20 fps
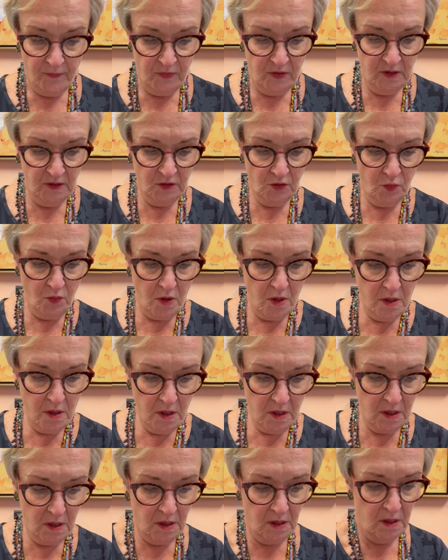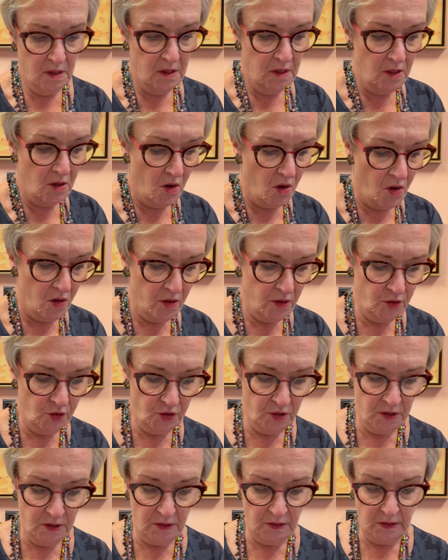This one in the
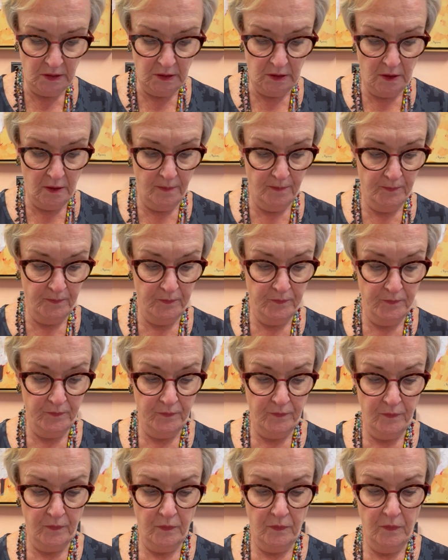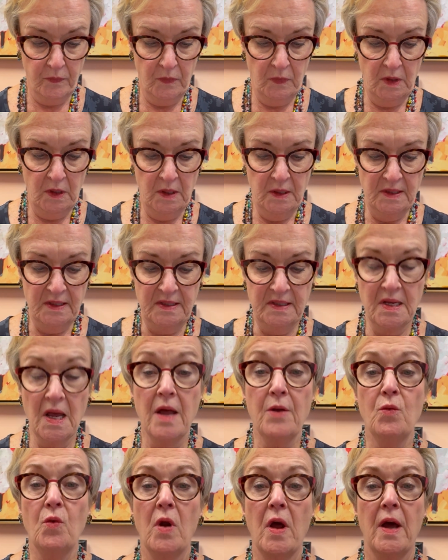oranges,
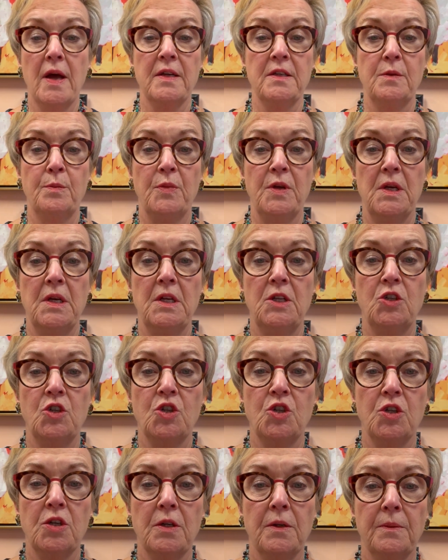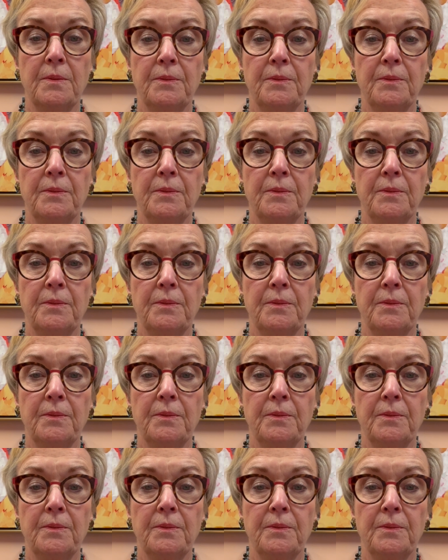Sunrise Beach.